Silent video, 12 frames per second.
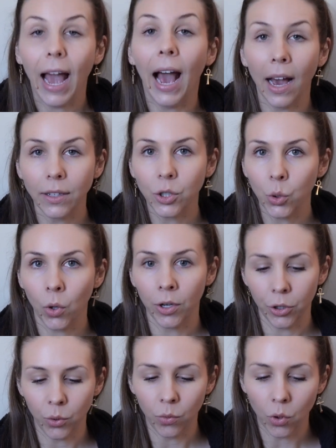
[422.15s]
as your
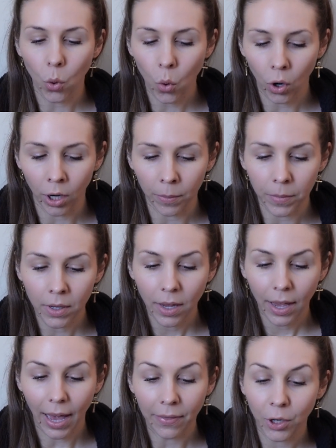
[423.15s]
new norm,
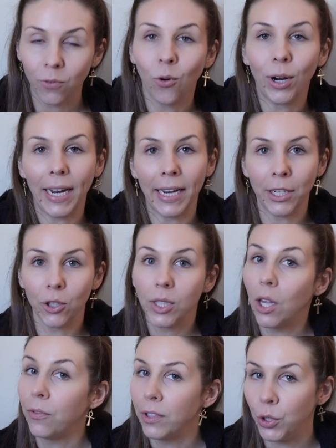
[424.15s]
and therefore getting
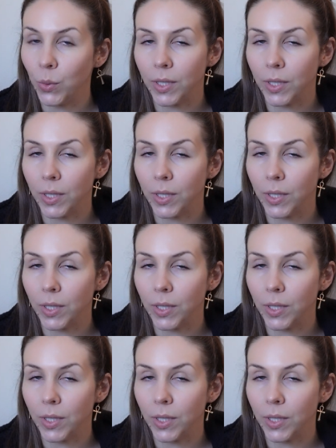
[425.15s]
yourself into a